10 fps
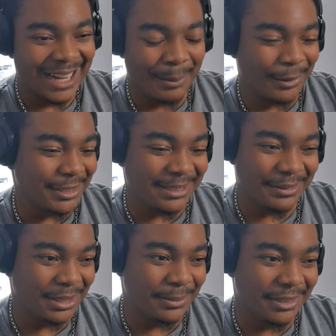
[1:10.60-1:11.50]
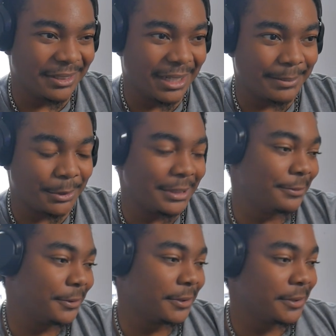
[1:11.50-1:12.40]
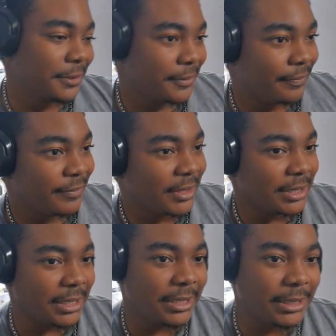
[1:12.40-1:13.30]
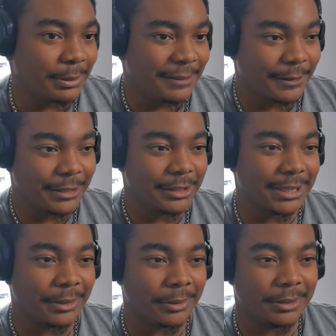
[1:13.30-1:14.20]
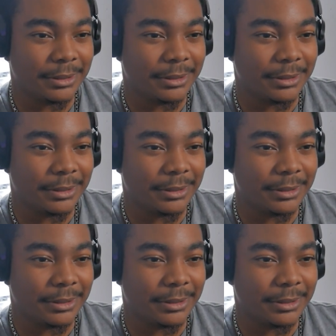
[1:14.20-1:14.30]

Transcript: I'm old as bro, I'm 24. Yeah, 24 years old,